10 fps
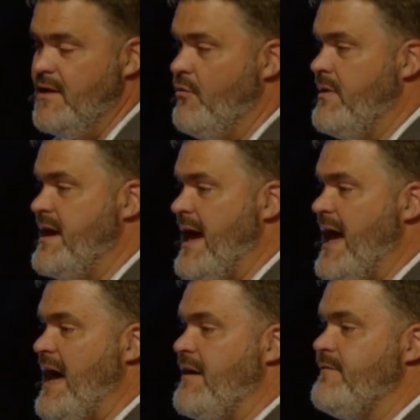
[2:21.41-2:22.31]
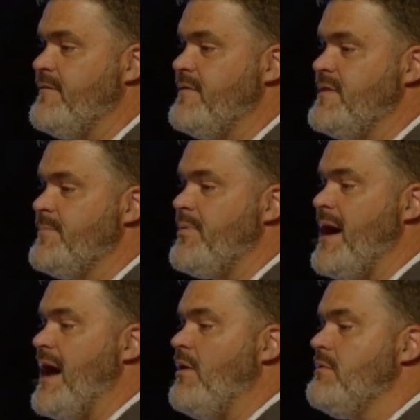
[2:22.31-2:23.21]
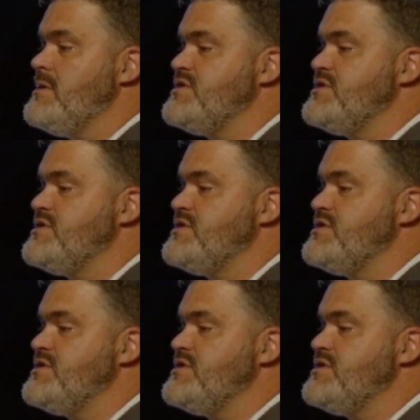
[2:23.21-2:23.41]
we have the power